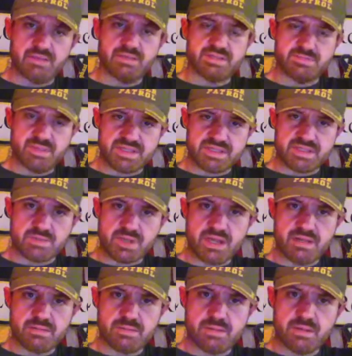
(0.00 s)
It's a business,
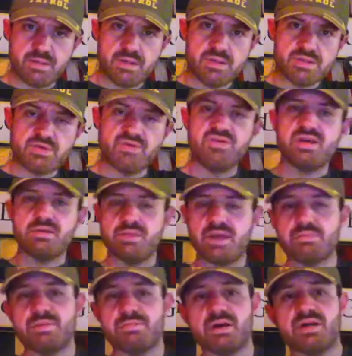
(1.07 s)
right? So if he can
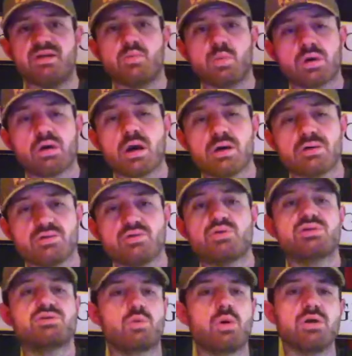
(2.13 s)
make me money and work hard and do
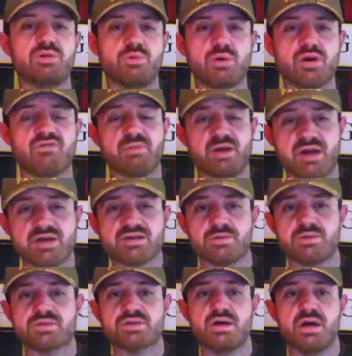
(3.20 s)
good quality work for my
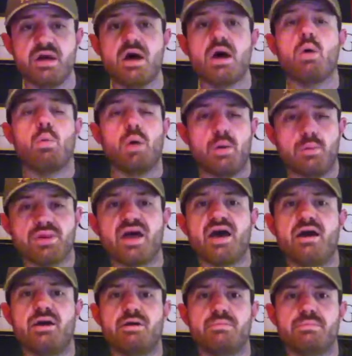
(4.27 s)
customers, why wouldn't I
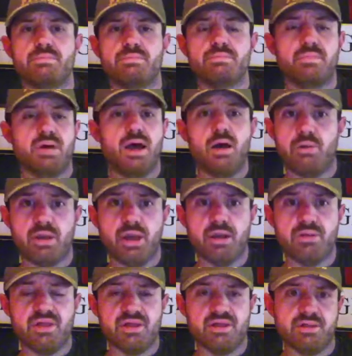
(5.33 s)
hire him? I don't
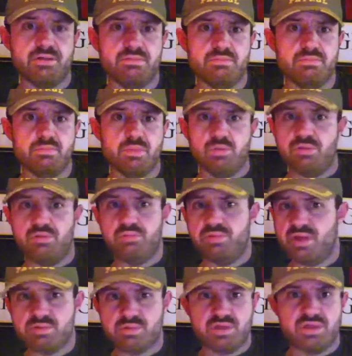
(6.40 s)
care that he
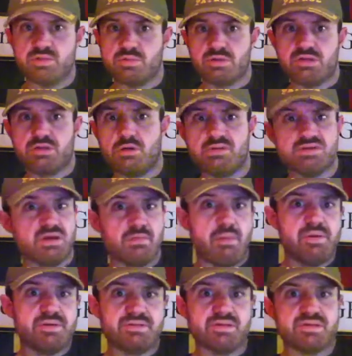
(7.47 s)
does what he does when he gets home. It's not my
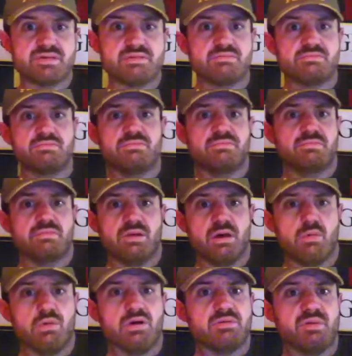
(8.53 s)
business. I
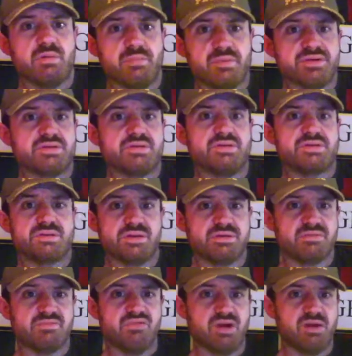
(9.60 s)
don't want it to be my business,
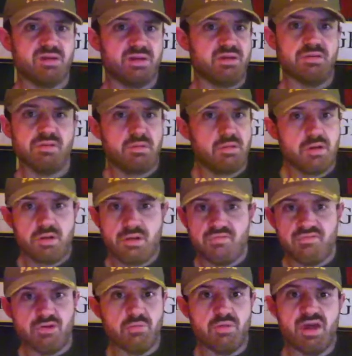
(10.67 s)
and frankly,
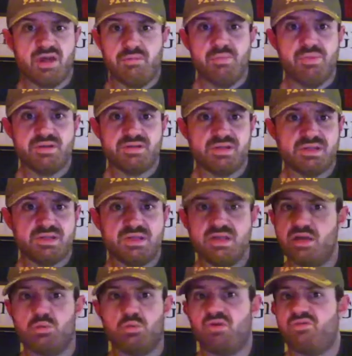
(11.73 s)
if you don't make it my business, you
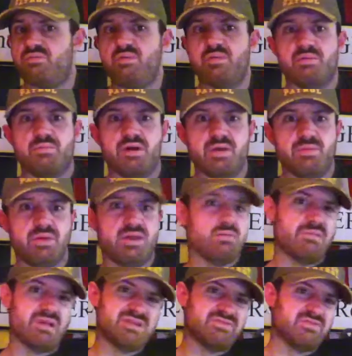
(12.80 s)
gonna work for me, make money, get a
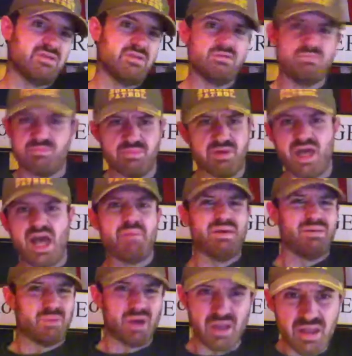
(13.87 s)
raise every year, and be
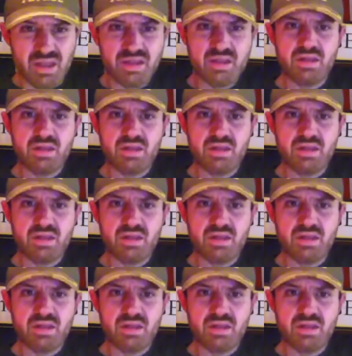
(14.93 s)
happy about it.